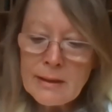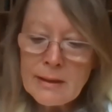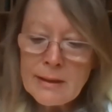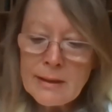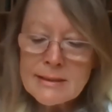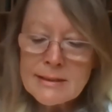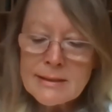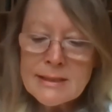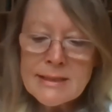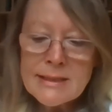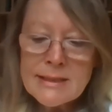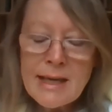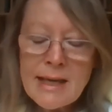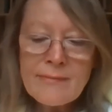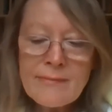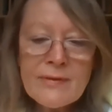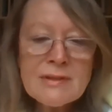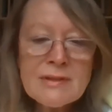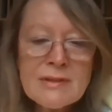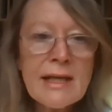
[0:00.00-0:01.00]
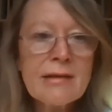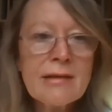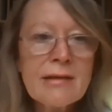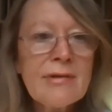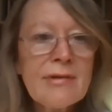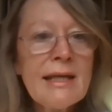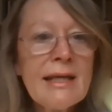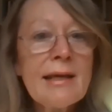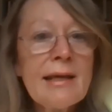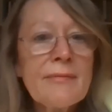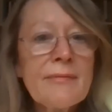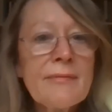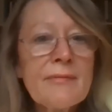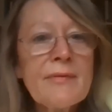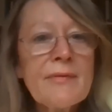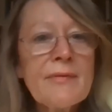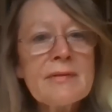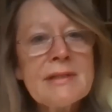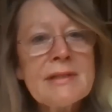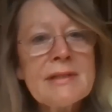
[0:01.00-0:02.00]
as I say, it feels like a relief. It
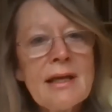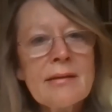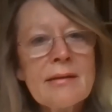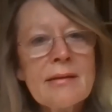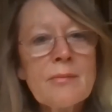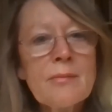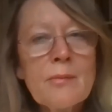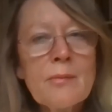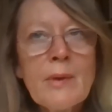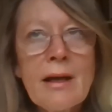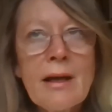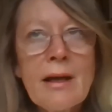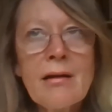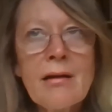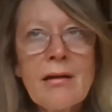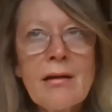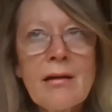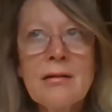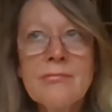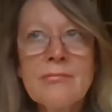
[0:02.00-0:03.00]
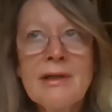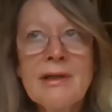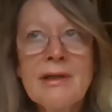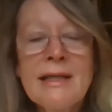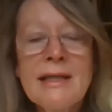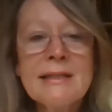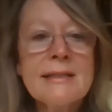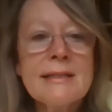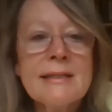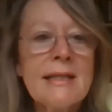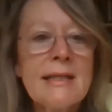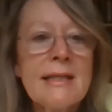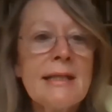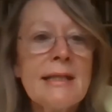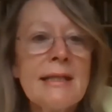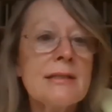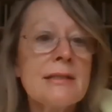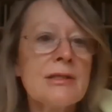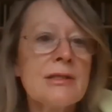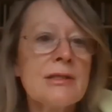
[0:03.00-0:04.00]
feels like we are released
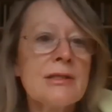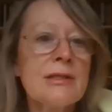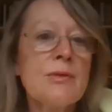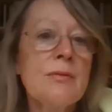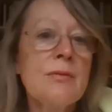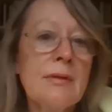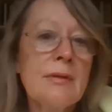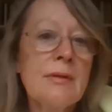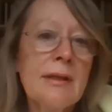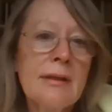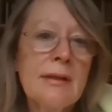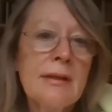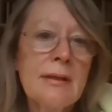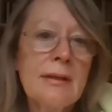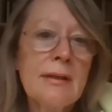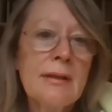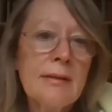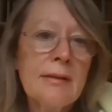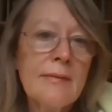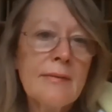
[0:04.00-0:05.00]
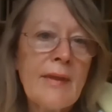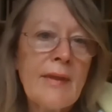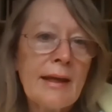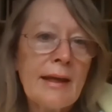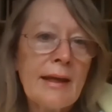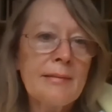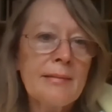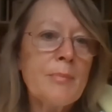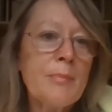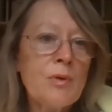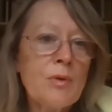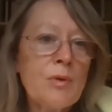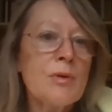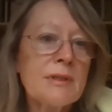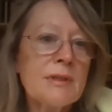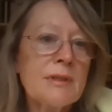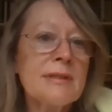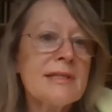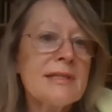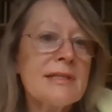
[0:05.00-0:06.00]
into that
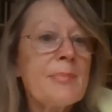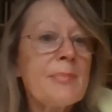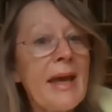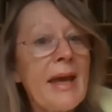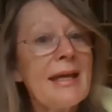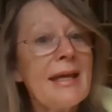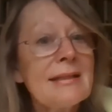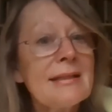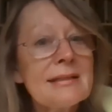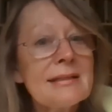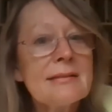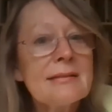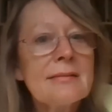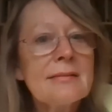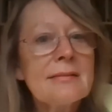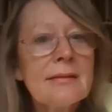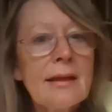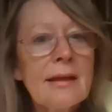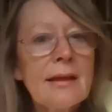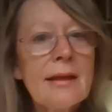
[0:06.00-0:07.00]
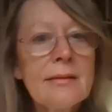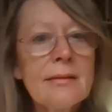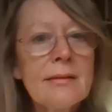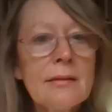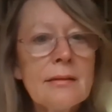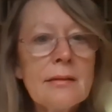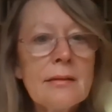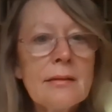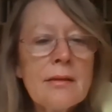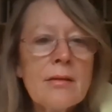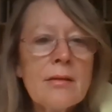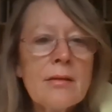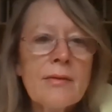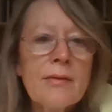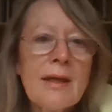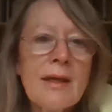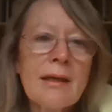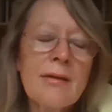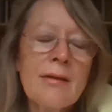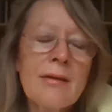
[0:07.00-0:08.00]
important space. And, you know,
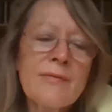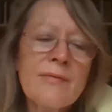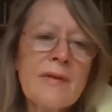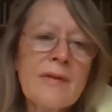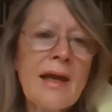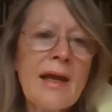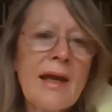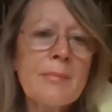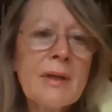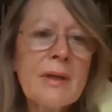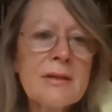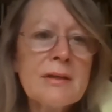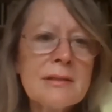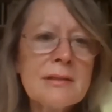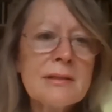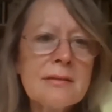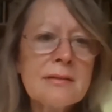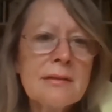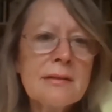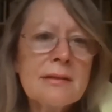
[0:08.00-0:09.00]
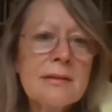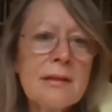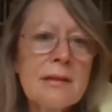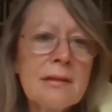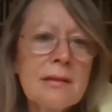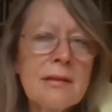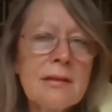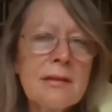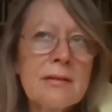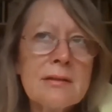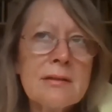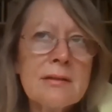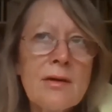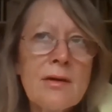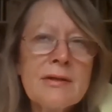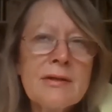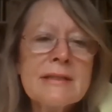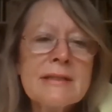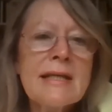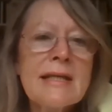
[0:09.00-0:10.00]
thank you for that, because, you know,
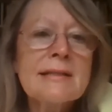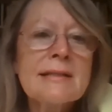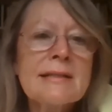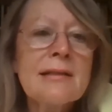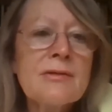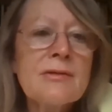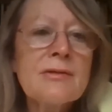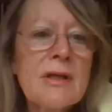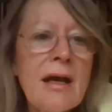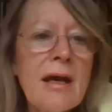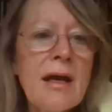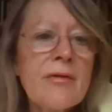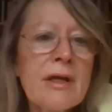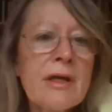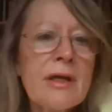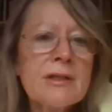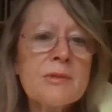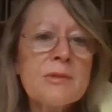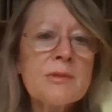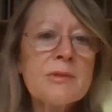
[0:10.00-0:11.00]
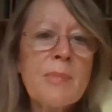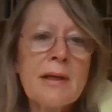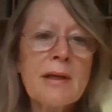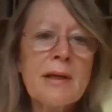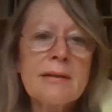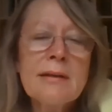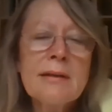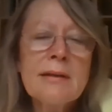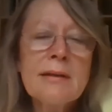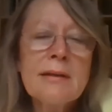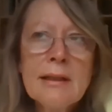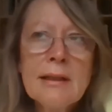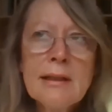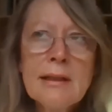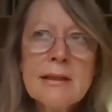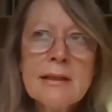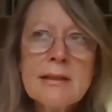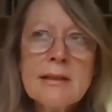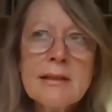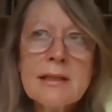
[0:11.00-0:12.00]
not only takes a lot of courage, but
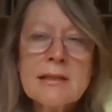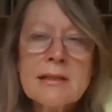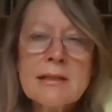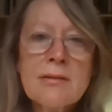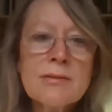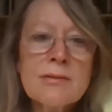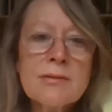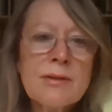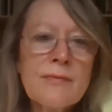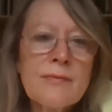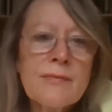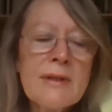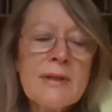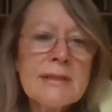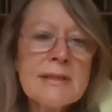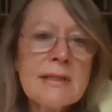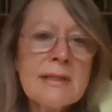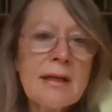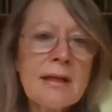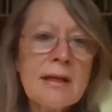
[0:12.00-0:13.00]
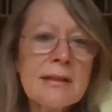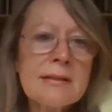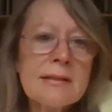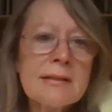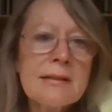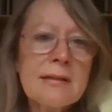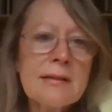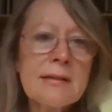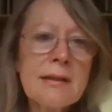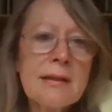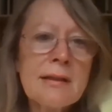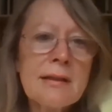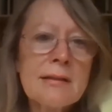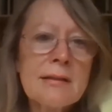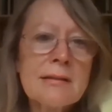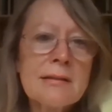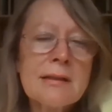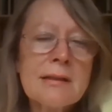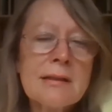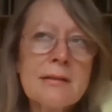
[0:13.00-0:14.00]
takes a lot of insight and